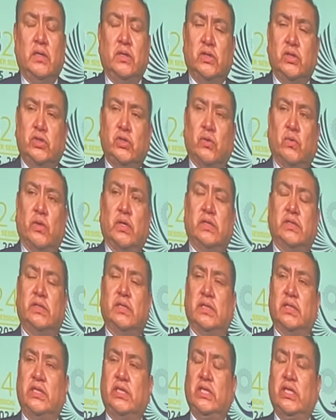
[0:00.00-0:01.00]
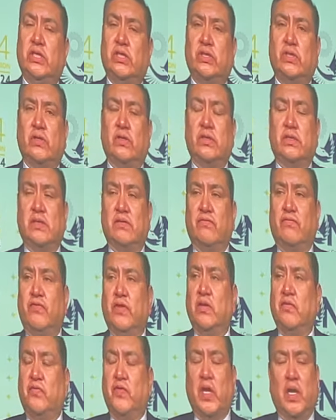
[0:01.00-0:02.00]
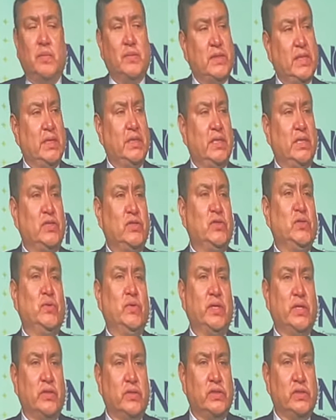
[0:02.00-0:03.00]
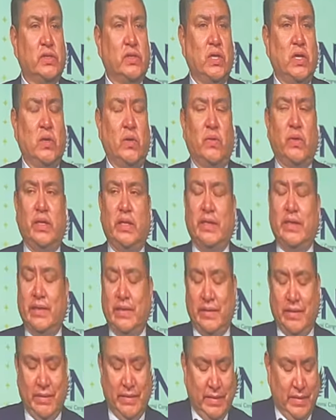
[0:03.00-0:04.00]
shorts and t-shirts and flip-flops I did 2 years ago in